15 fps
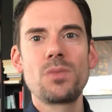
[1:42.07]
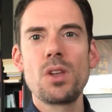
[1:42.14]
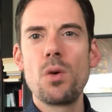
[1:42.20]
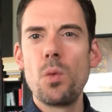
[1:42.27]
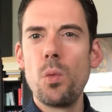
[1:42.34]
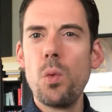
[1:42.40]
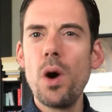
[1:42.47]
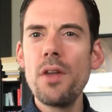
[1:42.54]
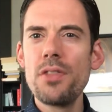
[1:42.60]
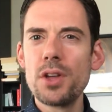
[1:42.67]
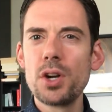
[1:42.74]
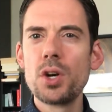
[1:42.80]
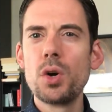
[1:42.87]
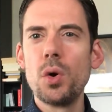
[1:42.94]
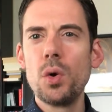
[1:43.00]
what the
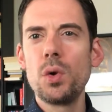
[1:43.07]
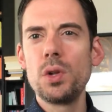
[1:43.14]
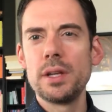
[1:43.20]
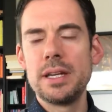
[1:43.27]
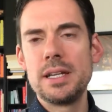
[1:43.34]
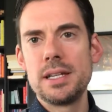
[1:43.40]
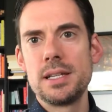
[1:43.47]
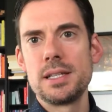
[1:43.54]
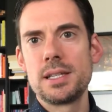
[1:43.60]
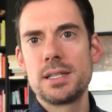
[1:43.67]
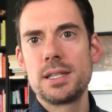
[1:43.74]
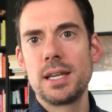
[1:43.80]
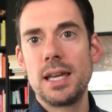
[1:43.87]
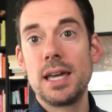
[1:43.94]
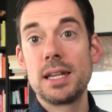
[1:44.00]
goal is
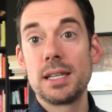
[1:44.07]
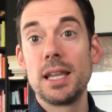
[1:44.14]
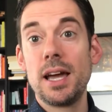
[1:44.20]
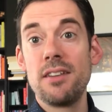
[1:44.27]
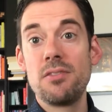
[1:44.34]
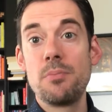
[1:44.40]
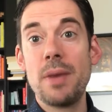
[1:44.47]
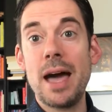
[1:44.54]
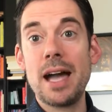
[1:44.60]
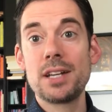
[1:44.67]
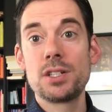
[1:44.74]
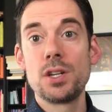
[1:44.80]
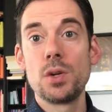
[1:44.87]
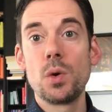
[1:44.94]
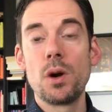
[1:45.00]
to getting life back
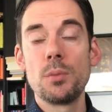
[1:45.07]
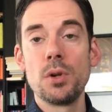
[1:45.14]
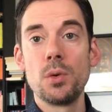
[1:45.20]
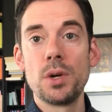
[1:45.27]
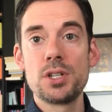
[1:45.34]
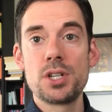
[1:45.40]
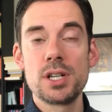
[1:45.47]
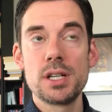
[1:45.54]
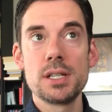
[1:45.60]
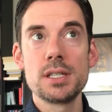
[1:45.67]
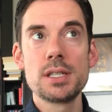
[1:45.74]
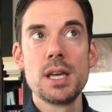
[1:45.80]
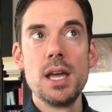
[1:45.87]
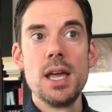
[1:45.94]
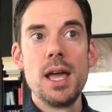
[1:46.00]
to normal, which
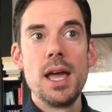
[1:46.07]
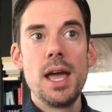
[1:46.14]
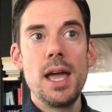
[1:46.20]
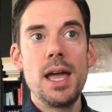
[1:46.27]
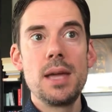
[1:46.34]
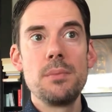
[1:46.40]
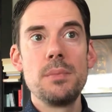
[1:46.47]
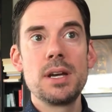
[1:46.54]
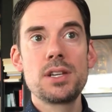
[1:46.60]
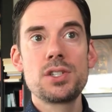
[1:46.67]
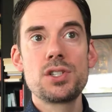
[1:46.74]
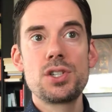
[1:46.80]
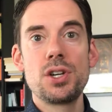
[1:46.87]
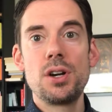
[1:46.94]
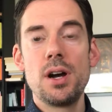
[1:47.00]
is a
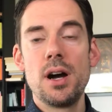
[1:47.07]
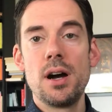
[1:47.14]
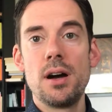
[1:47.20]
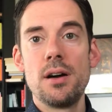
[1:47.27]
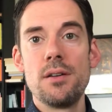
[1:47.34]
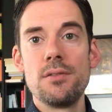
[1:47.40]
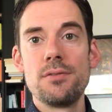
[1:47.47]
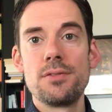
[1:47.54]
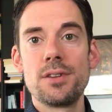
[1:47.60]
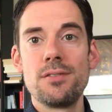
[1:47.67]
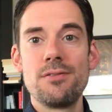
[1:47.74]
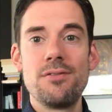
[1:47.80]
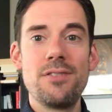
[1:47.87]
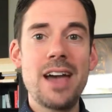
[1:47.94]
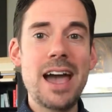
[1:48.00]
mixture of
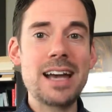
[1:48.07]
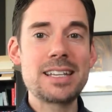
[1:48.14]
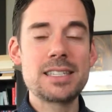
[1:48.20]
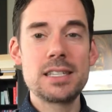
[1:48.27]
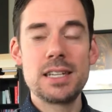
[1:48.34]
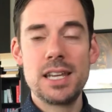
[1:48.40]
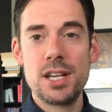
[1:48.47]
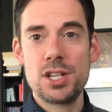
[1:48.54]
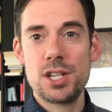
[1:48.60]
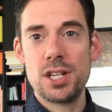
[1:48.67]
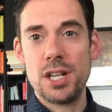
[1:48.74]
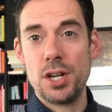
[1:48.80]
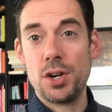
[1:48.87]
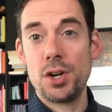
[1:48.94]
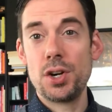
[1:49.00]
vaccination
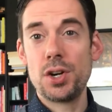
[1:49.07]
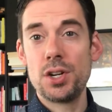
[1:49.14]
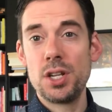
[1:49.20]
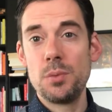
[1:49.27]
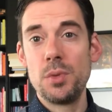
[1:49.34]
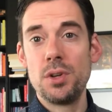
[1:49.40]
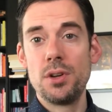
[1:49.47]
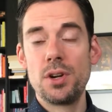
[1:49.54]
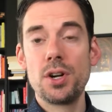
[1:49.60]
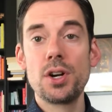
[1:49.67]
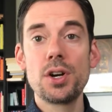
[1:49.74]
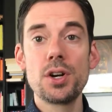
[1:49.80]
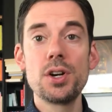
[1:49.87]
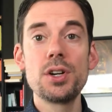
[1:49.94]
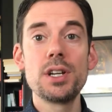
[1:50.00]
and herd
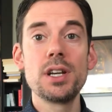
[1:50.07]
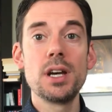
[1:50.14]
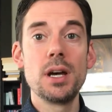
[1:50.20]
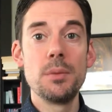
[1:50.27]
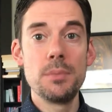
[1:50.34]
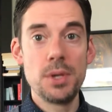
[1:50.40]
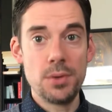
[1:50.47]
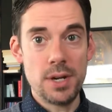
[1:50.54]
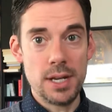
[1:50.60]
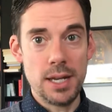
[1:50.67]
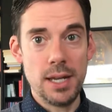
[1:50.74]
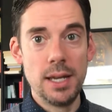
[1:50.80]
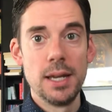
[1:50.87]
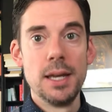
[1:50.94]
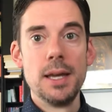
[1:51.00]

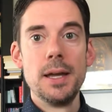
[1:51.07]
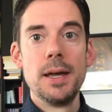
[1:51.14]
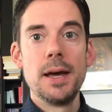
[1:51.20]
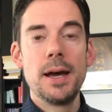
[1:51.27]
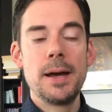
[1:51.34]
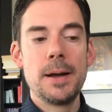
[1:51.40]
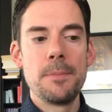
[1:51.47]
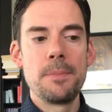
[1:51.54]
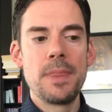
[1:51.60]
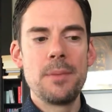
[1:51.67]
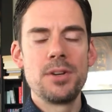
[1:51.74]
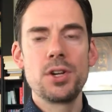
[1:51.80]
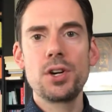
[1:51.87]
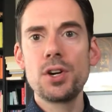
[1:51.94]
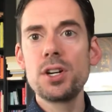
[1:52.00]
immunity.
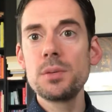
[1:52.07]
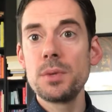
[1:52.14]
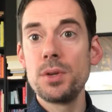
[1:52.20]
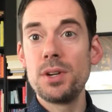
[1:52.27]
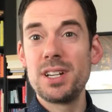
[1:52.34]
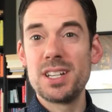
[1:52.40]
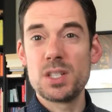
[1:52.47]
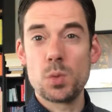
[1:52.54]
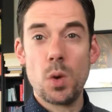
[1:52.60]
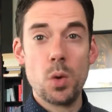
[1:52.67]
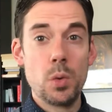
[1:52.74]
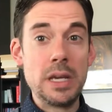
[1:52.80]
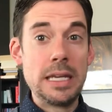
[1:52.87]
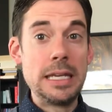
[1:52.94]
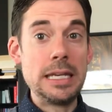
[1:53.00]
Herd immunity is what
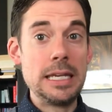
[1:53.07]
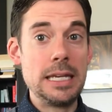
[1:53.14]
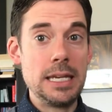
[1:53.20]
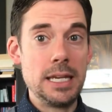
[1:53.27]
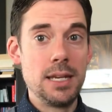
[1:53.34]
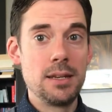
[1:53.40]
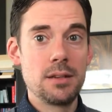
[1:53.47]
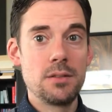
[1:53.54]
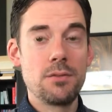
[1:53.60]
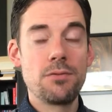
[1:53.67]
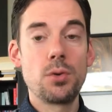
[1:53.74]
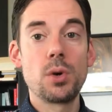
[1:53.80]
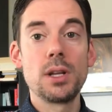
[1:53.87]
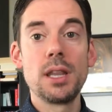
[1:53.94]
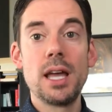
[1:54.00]
we need
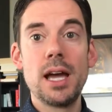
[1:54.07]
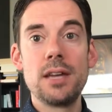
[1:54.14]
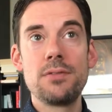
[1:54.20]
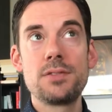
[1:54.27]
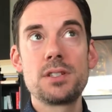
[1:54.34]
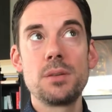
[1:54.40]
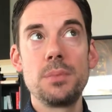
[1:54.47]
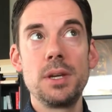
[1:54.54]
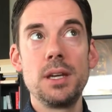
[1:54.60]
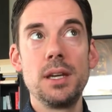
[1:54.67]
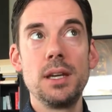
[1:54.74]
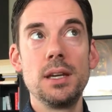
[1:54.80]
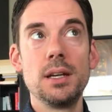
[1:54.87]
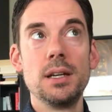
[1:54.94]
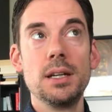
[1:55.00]
for life to
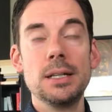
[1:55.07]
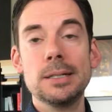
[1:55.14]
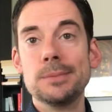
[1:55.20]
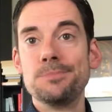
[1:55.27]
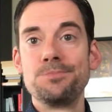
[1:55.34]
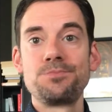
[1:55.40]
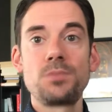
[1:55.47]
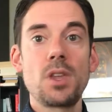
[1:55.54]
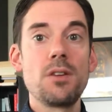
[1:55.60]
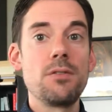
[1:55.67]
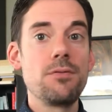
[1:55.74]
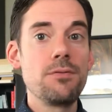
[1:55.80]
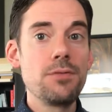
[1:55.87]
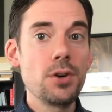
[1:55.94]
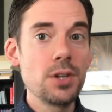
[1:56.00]
be
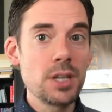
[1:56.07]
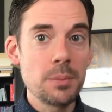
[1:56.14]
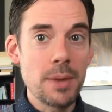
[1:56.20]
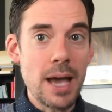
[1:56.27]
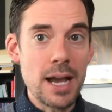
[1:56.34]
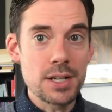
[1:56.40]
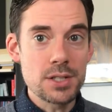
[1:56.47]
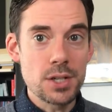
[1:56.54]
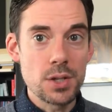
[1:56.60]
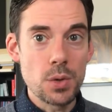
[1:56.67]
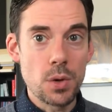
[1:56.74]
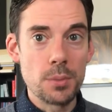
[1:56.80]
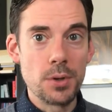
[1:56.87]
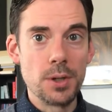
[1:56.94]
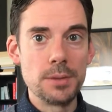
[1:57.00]
fully back to
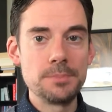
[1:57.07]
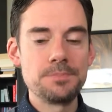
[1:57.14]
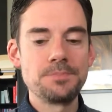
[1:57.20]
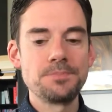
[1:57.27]
normal,